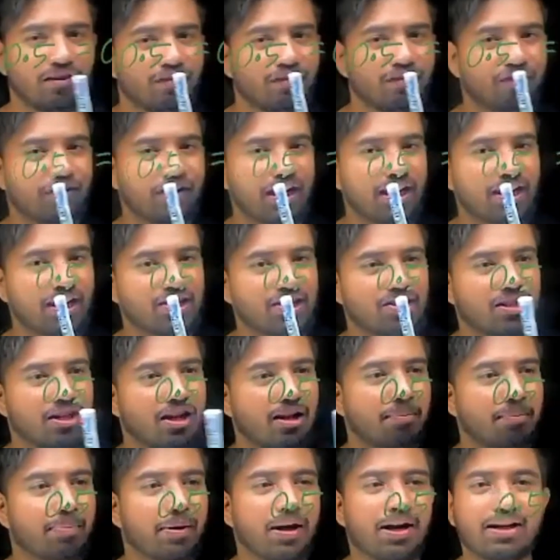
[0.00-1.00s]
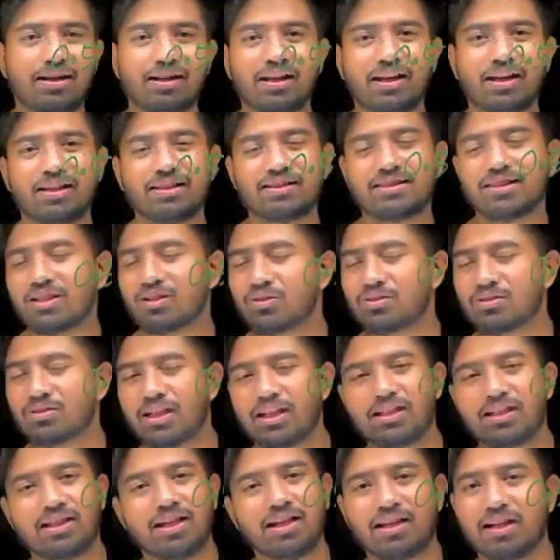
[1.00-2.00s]
Fractional part is zeros
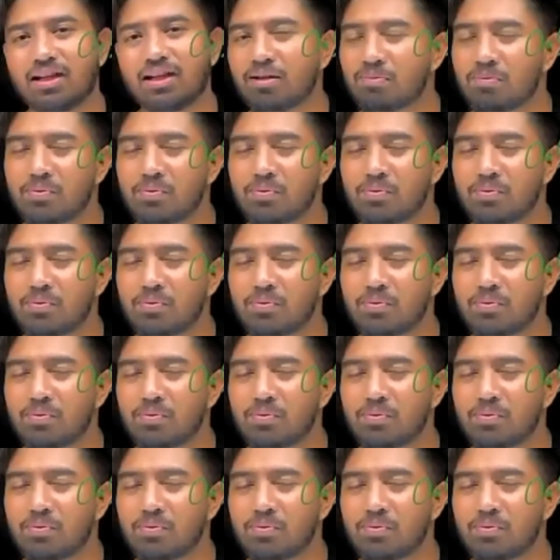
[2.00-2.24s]
at clear?